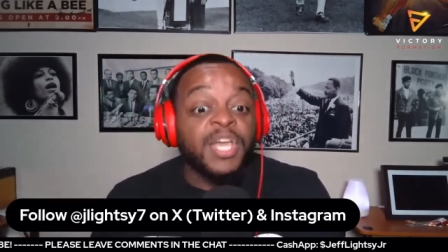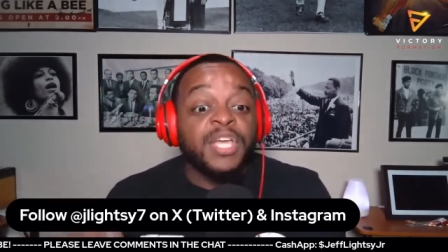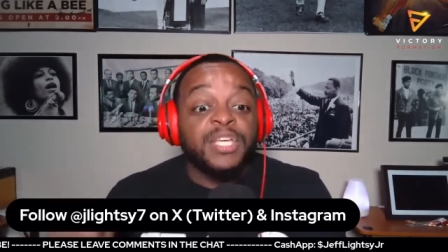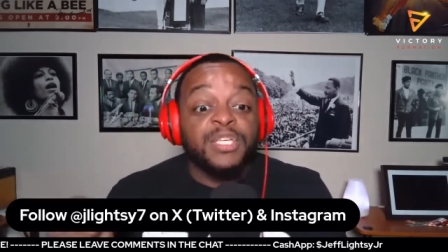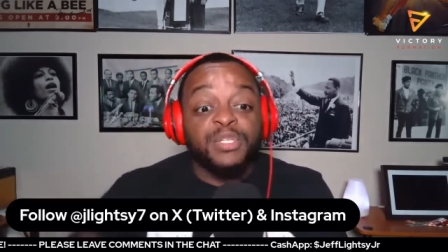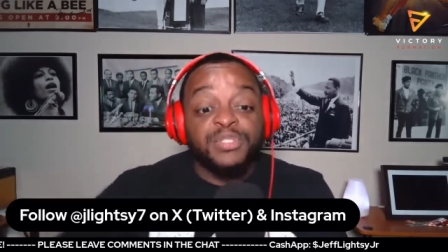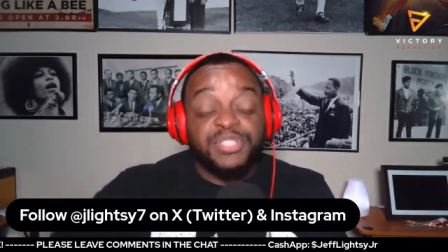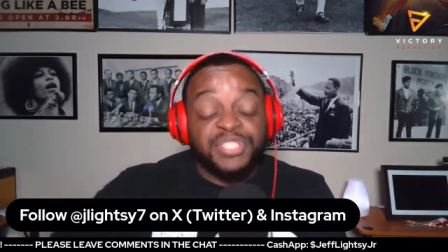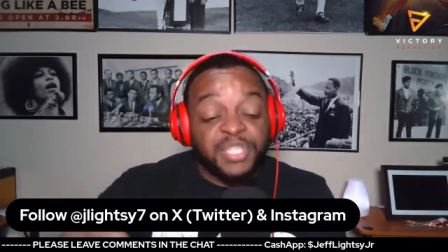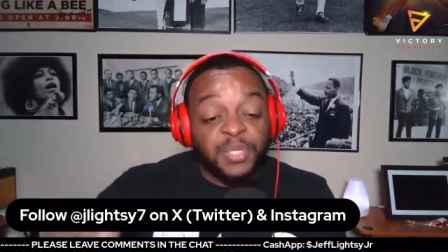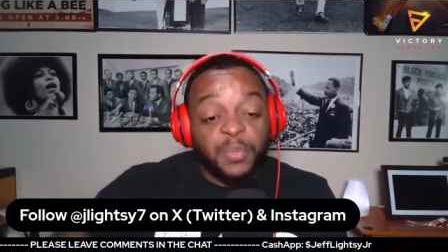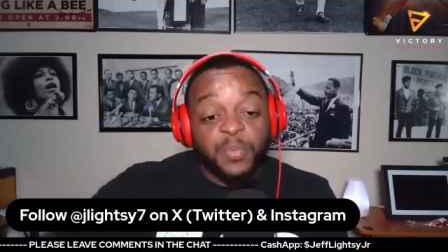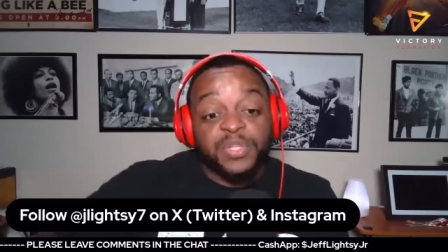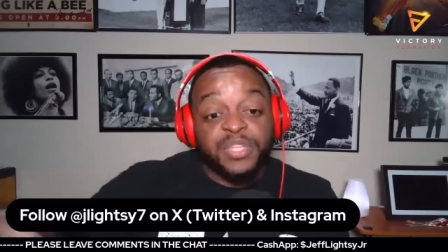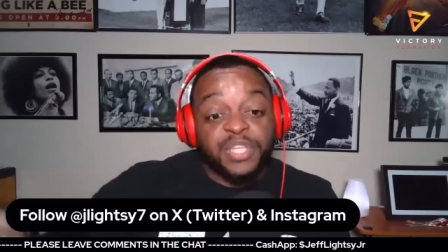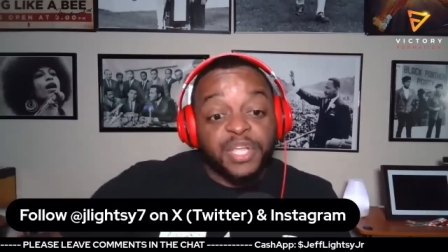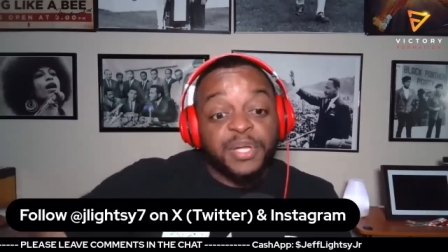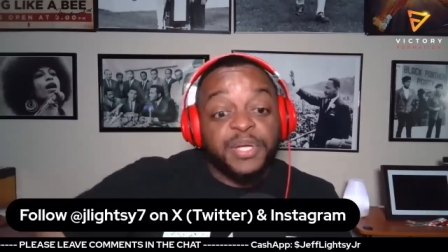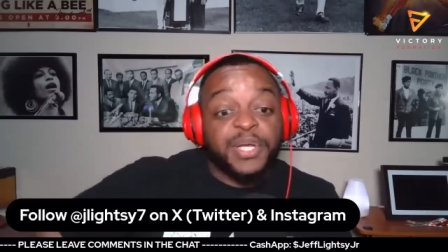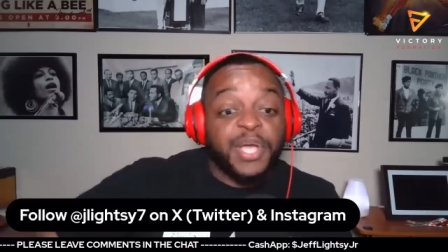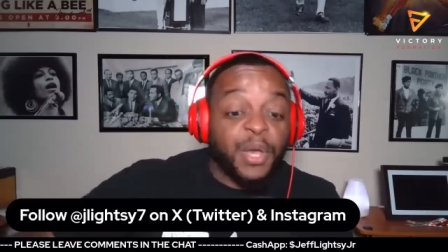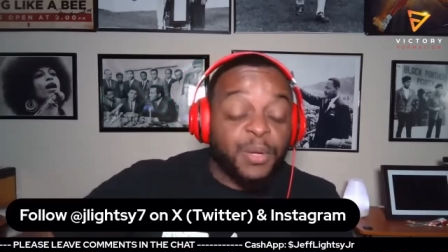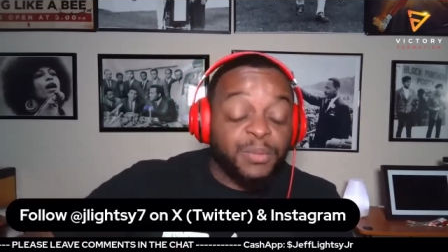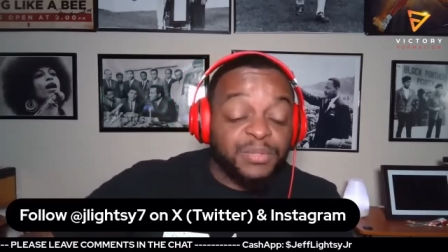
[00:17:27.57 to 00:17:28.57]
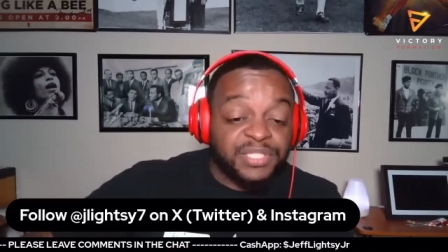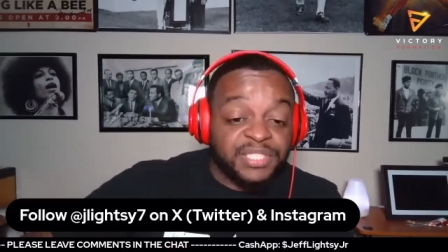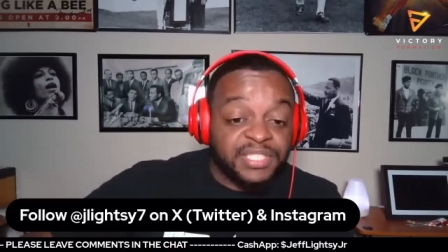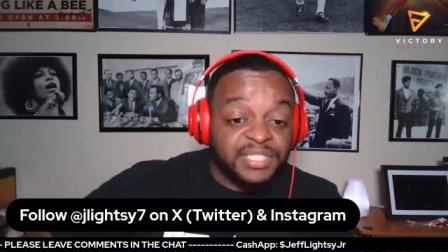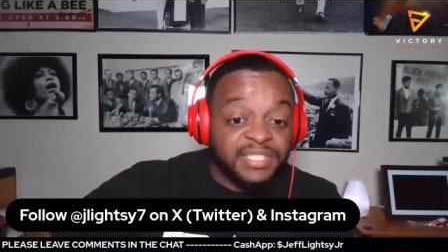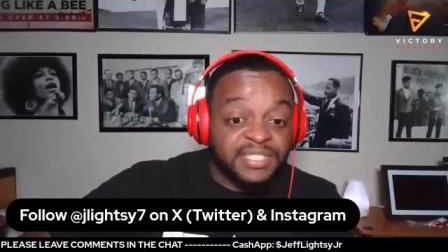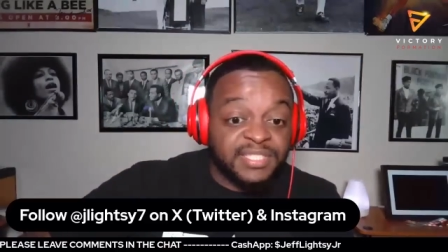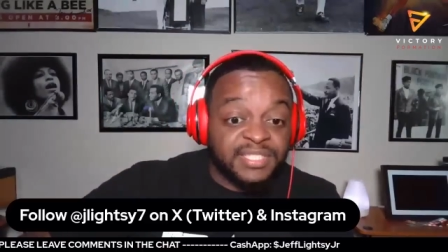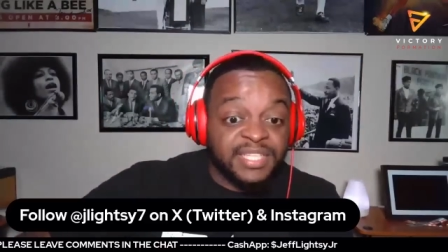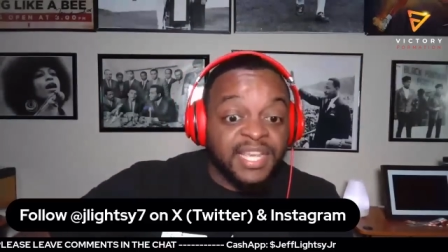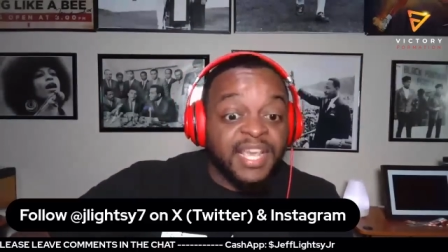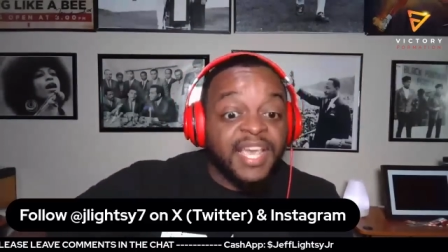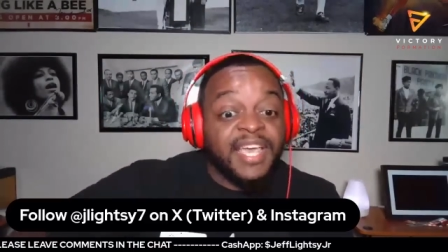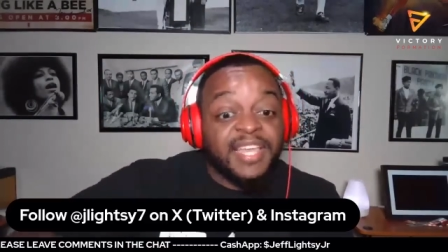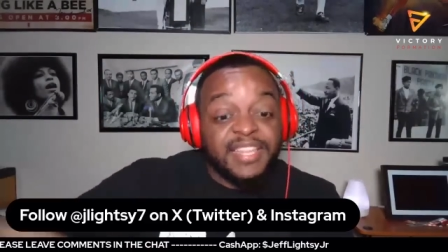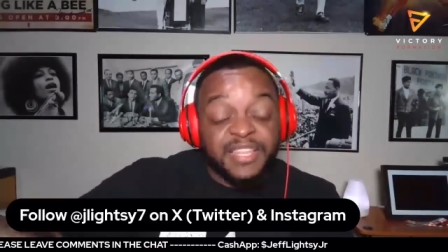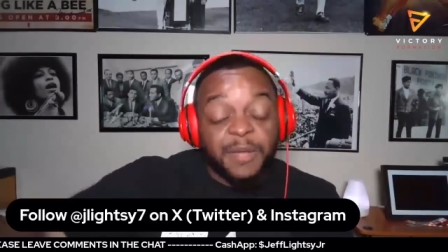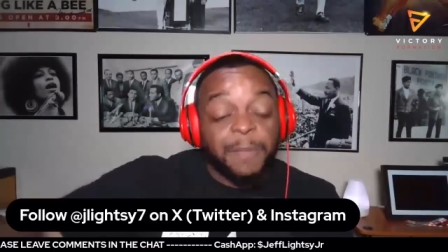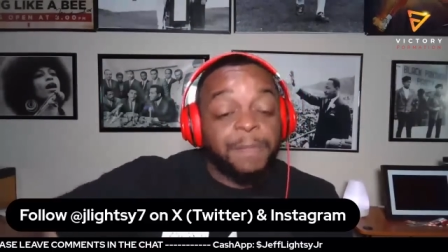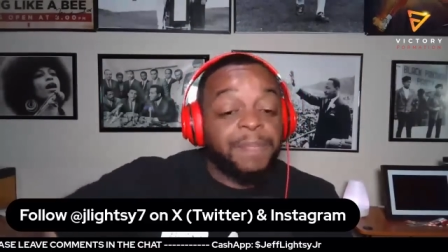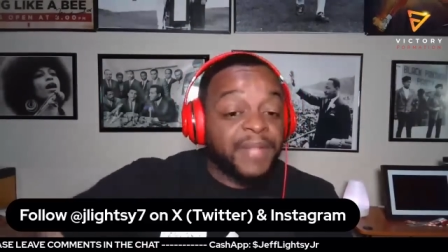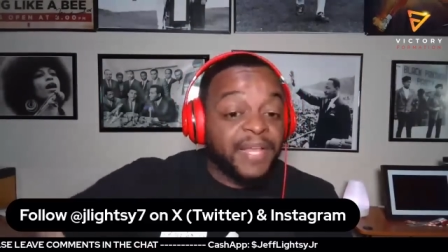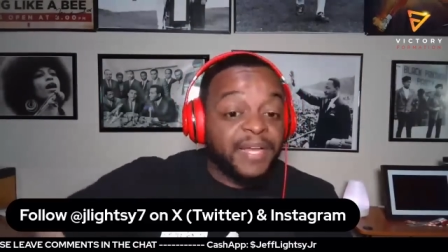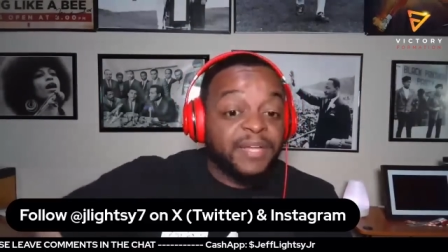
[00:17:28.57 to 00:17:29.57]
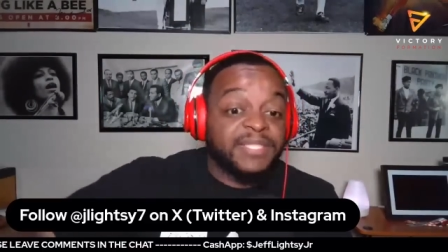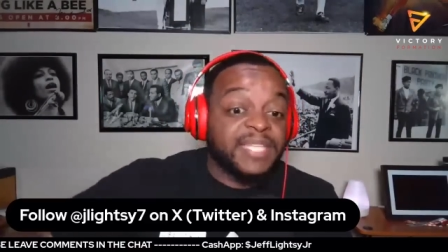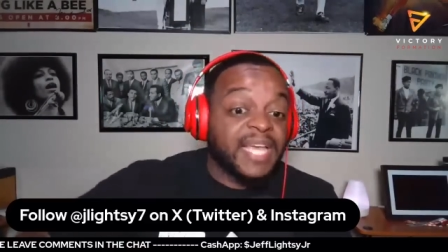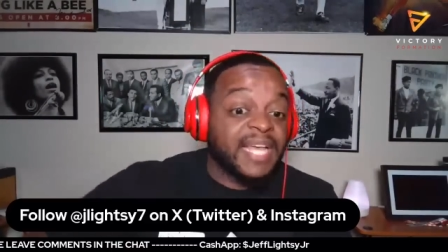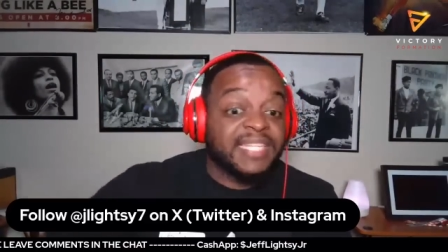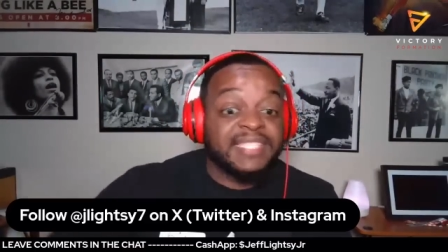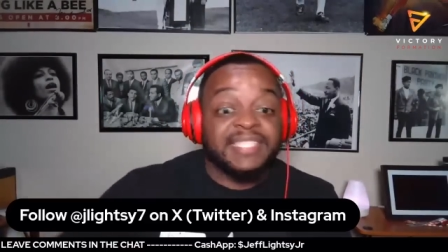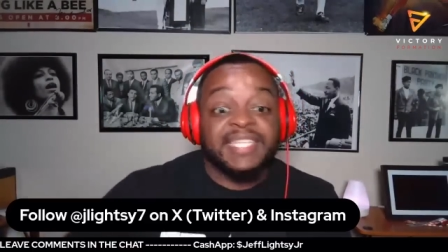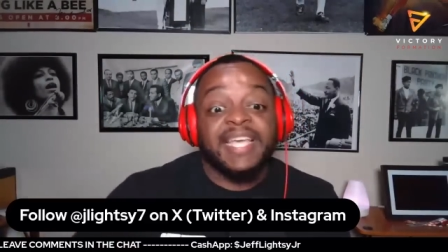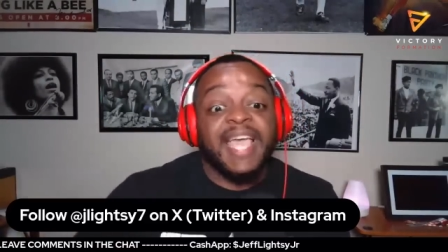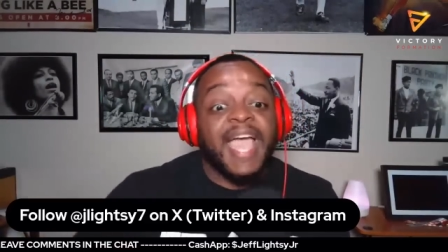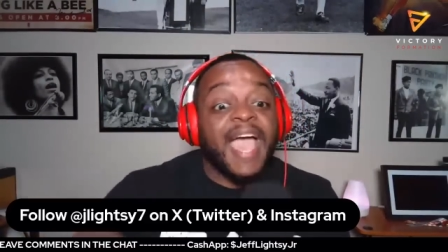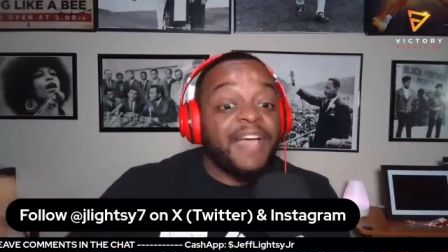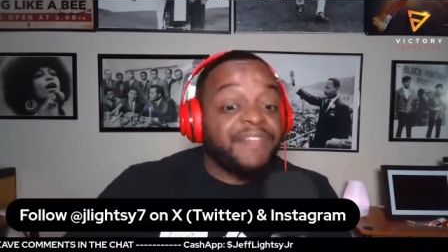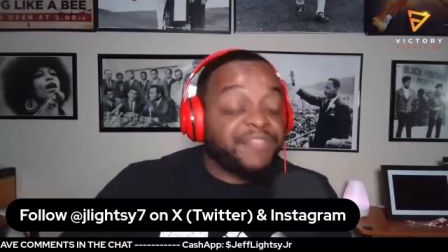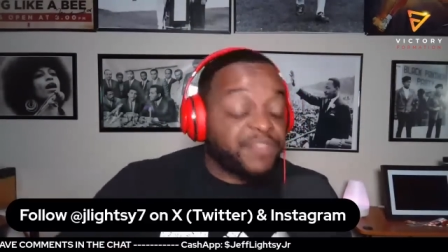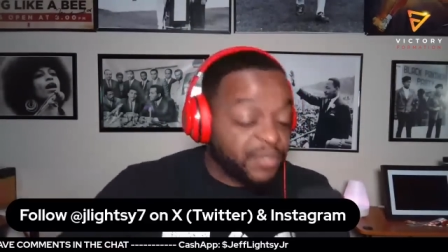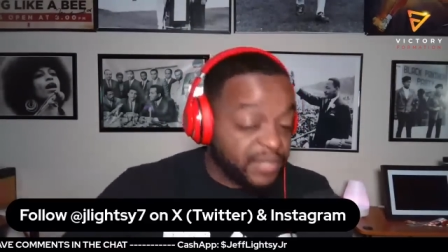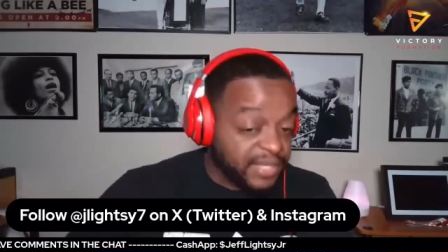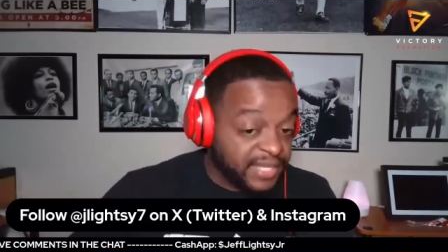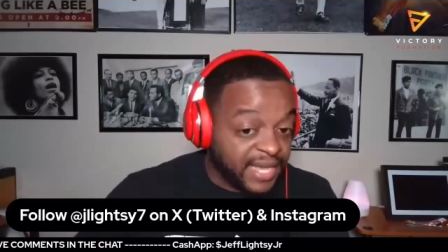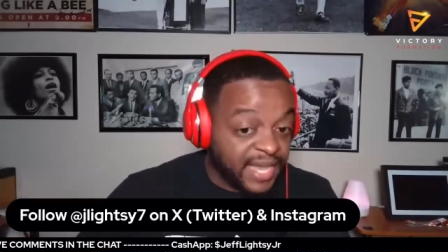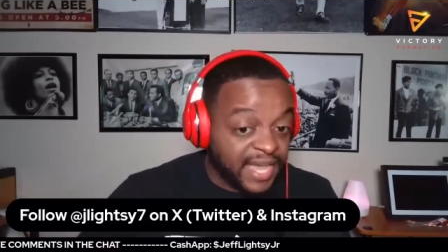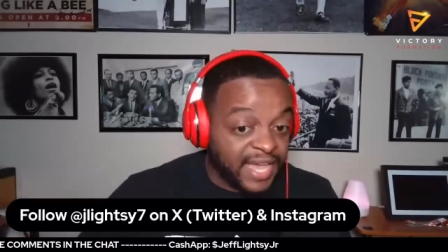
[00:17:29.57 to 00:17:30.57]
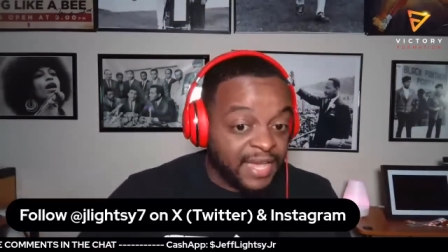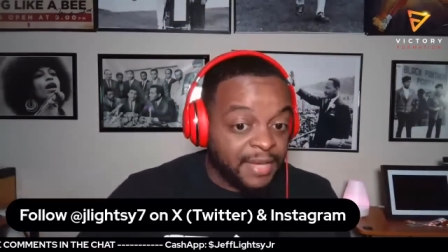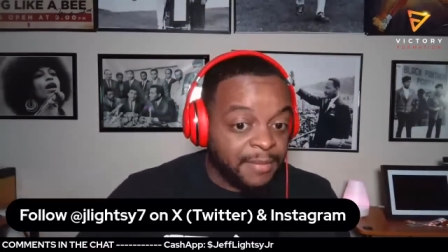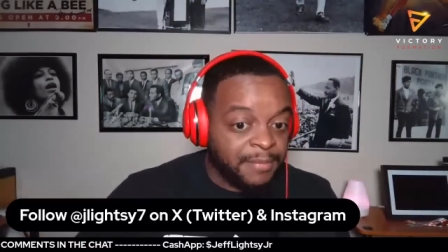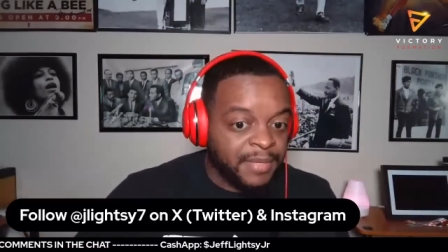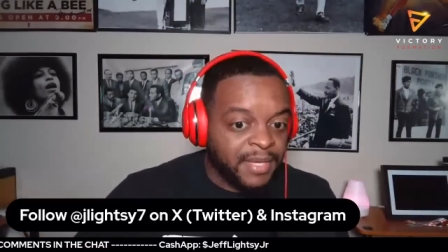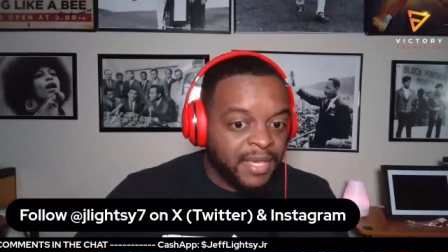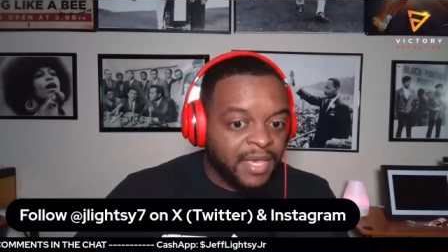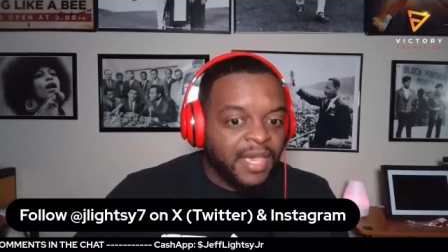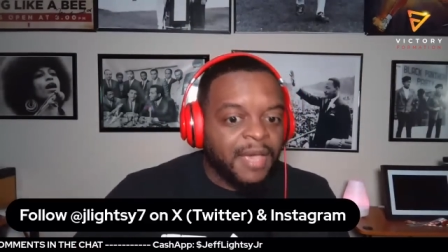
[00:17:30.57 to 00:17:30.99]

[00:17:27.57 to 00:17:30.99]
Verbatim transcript: You see what their coaches and their players had to say after the game,